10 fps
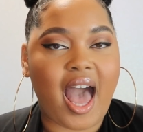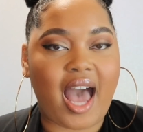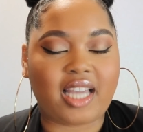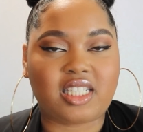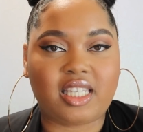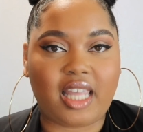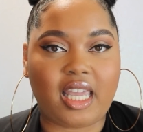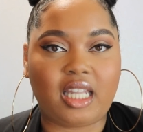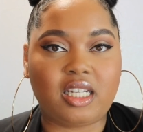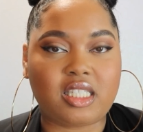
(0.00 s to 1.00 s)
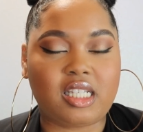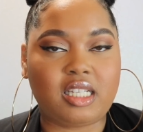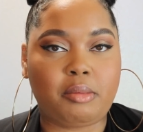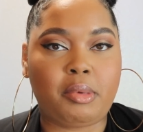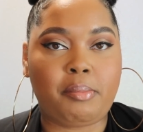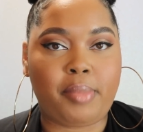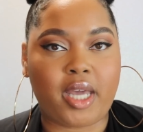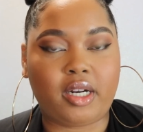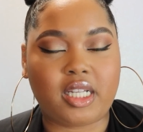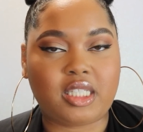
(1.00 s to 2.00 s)
I actually think it looks a little bit
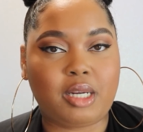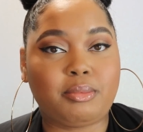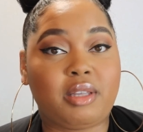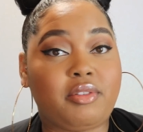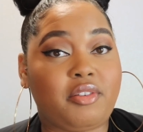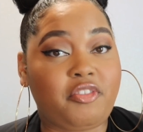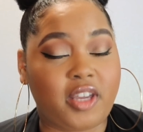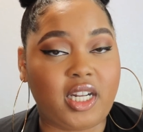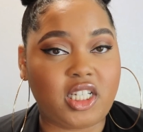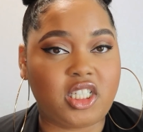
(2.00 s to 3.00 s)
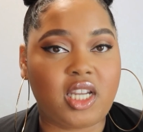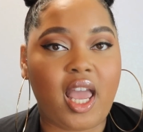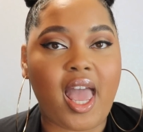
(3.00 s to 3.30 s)
better in terms of the finish.